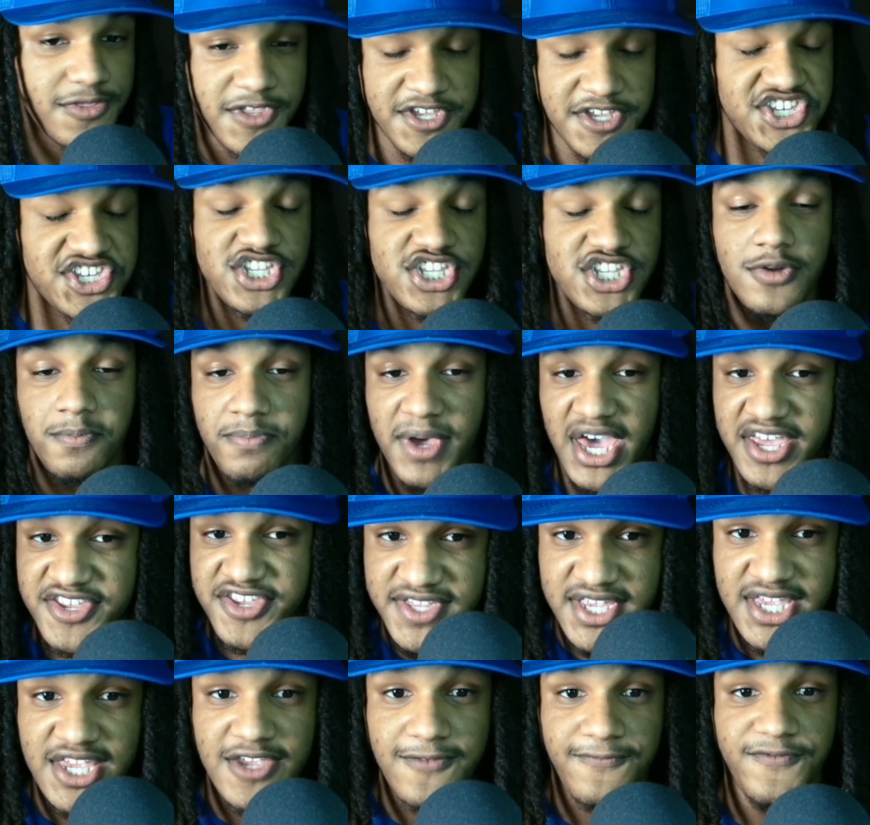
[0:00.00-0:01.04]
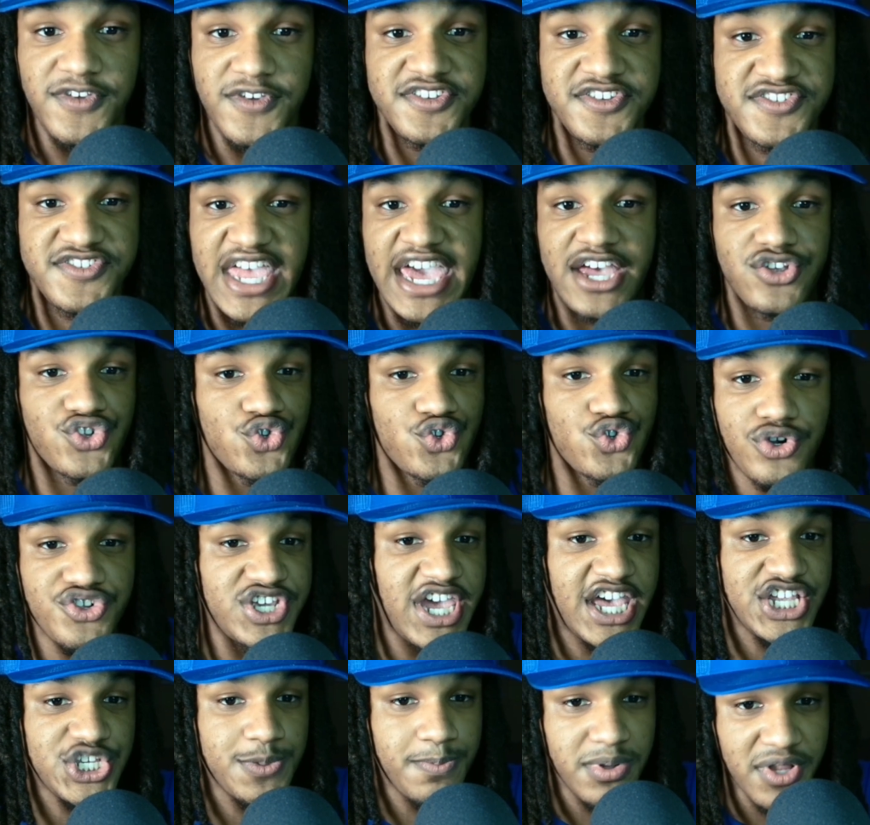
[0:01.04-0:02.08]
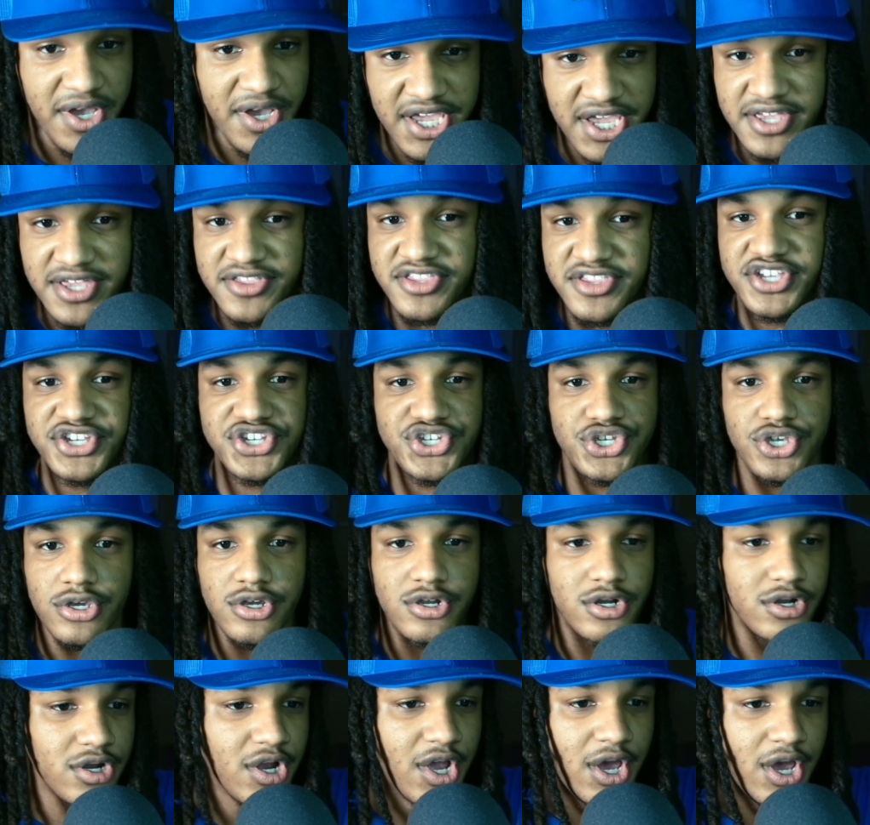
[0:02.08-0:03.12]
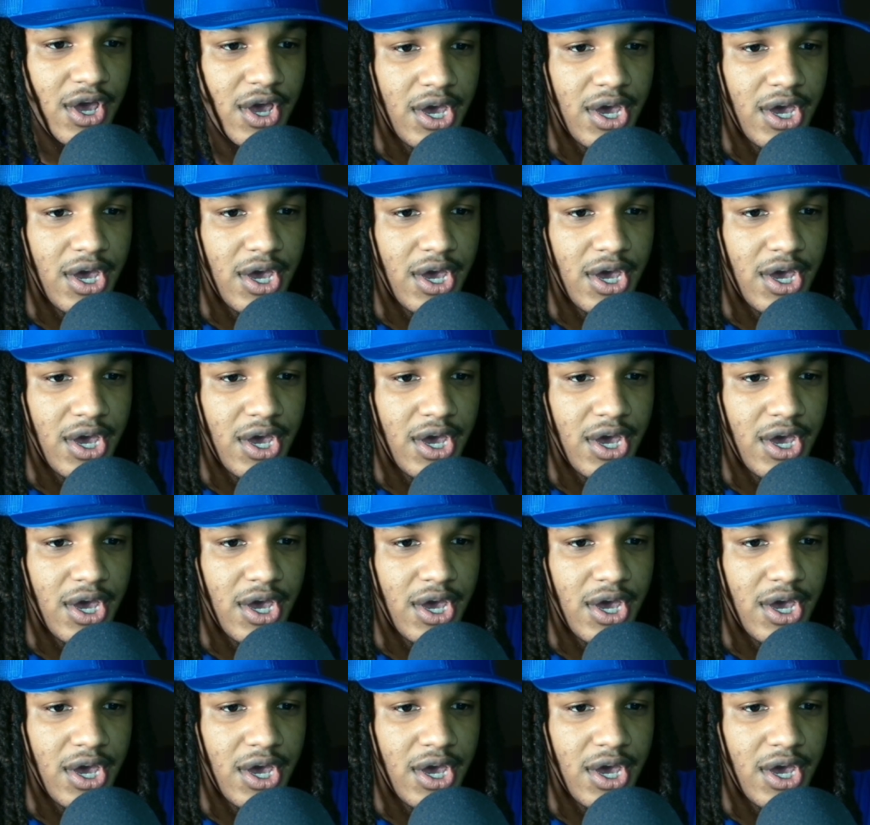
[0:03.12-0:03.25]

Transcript: this is the best defense that Georgia has played this year.